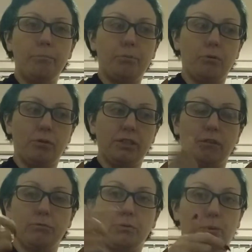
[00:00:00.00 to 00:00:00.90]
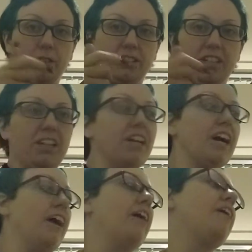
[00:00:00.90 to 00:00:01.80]
brought out what's in
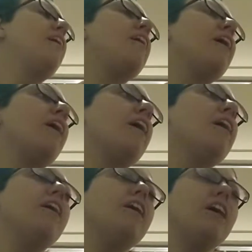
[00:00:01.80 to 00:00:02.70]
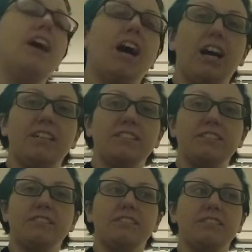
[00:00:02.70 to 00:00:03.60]
here. And